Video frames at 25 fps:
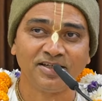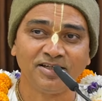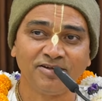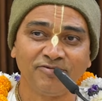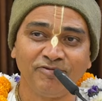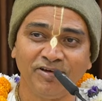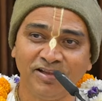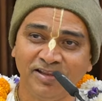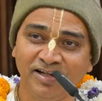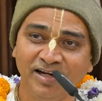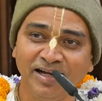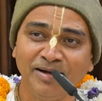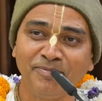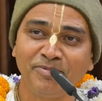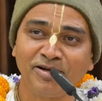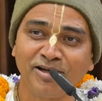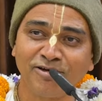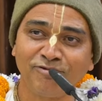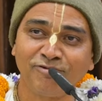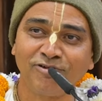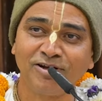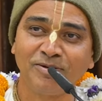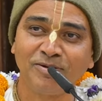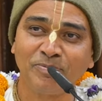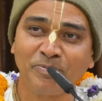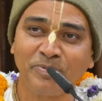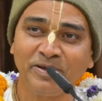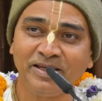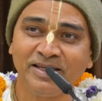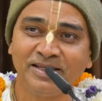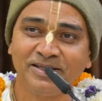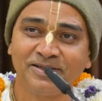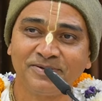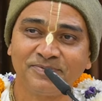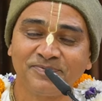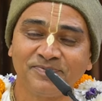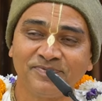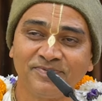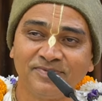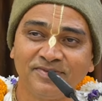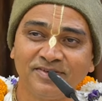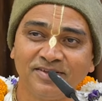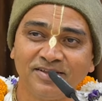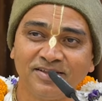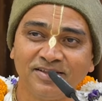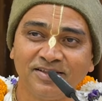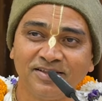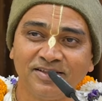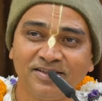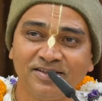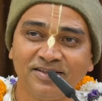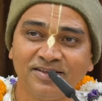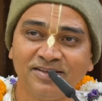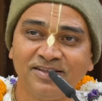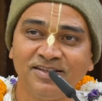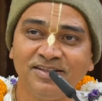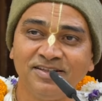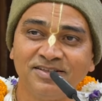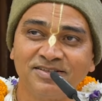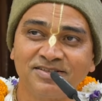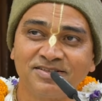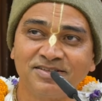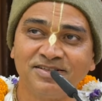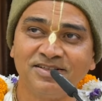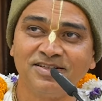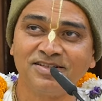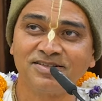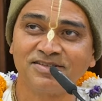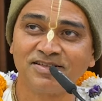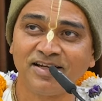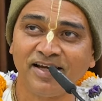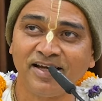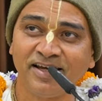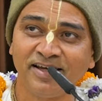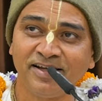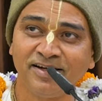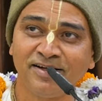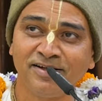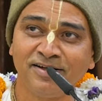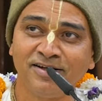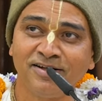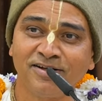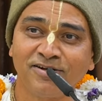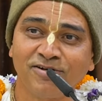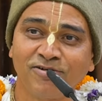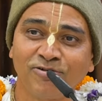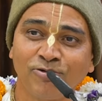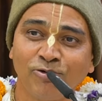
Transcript: whether I am developing these desired